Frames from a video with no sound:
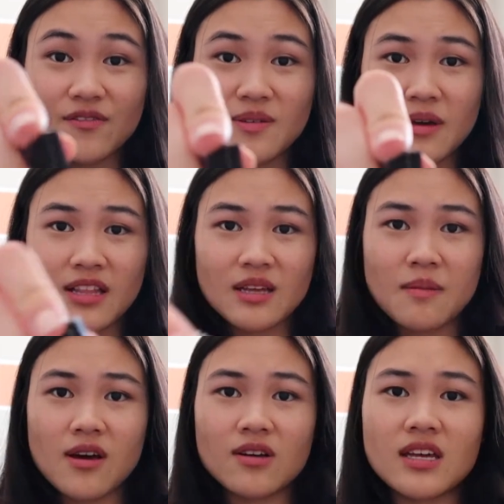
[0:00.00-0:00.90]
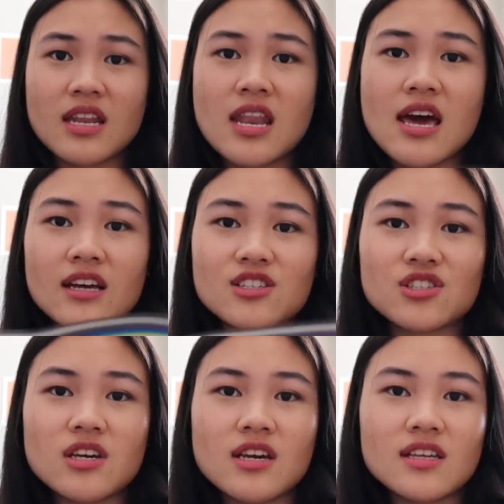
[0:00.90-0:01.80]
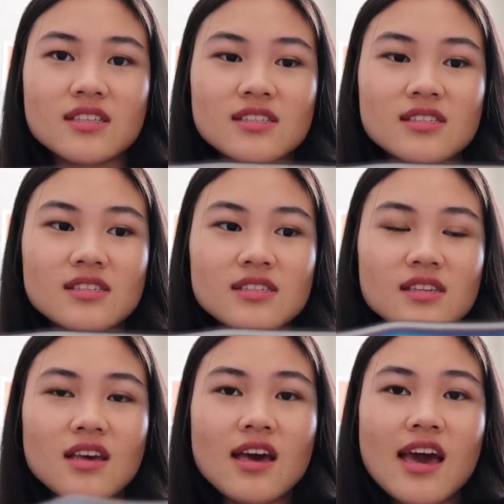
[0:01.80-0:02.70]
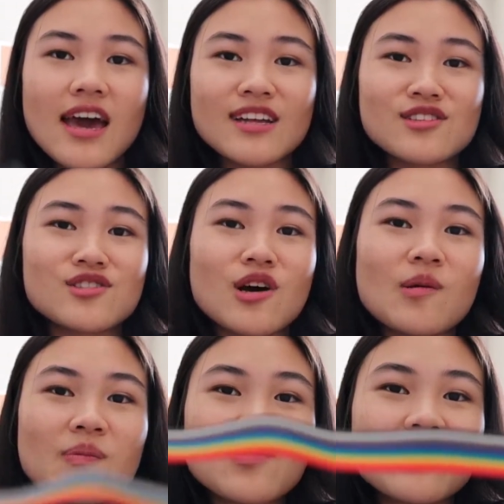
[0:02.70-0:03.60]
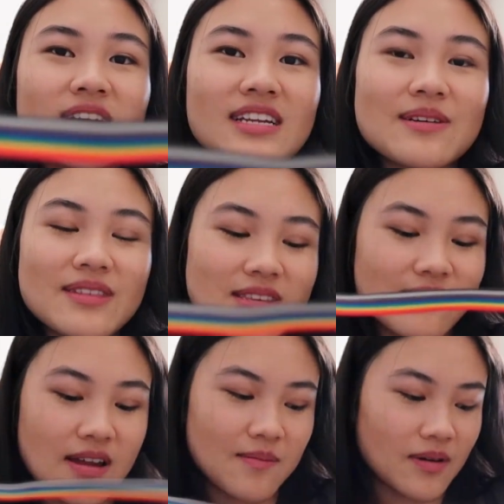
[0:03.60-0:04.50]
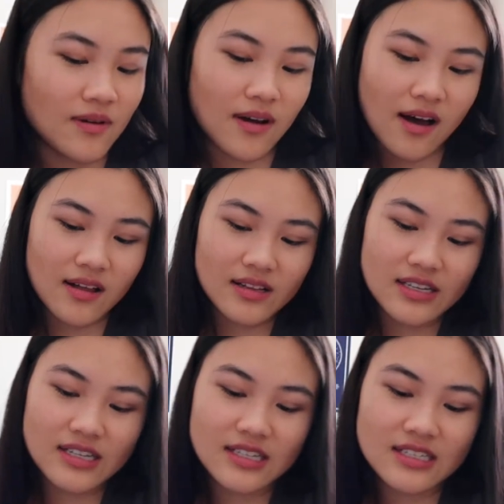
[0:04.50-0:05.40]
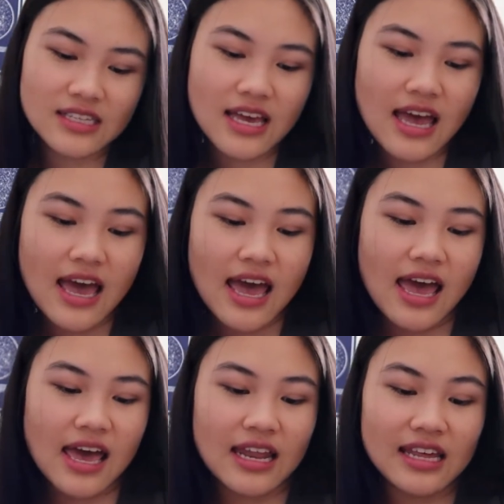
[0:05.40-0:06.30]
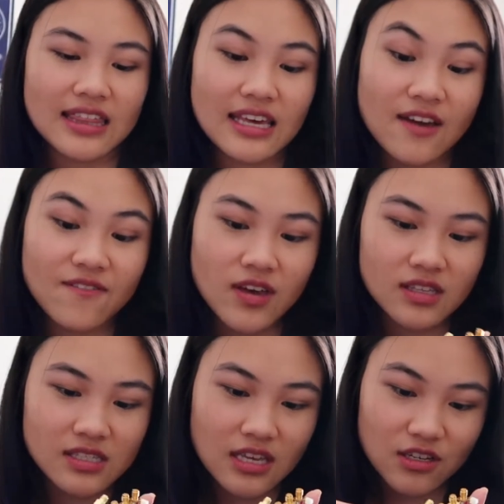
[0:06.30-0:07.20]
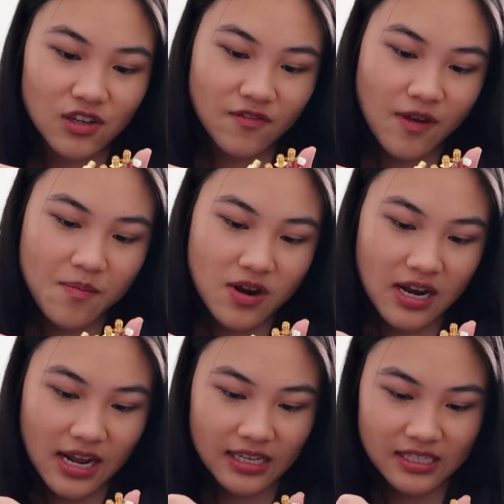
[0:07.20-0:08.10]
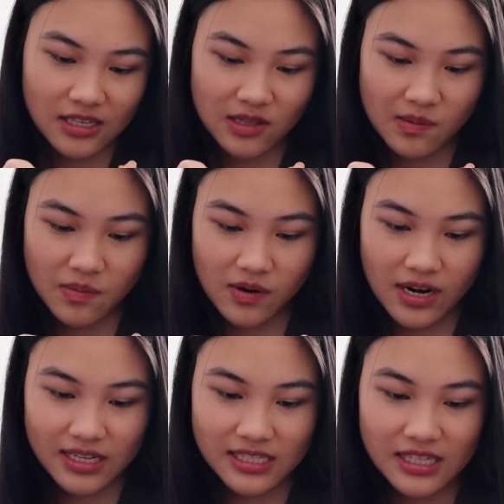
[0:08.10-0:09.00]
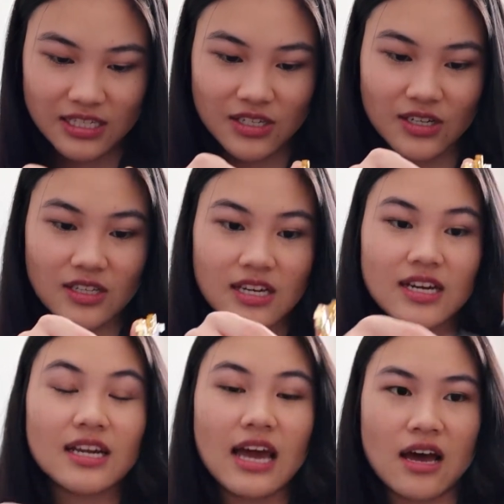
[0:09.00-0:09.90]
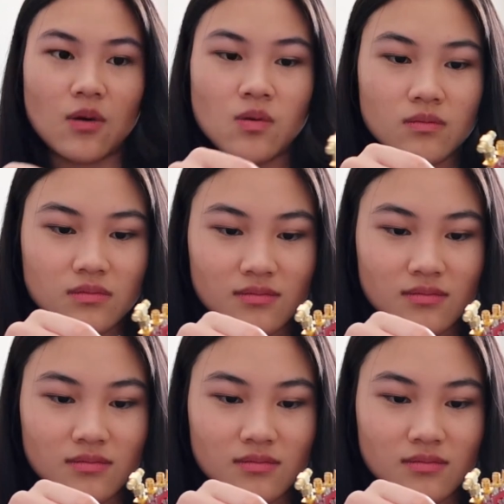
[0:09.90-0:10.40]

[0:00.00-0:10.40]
female and male connections. It's so pretty with the rainbow colors, and I think it should fit pretty nicely on the board. I did this earlier, yeah, ooh.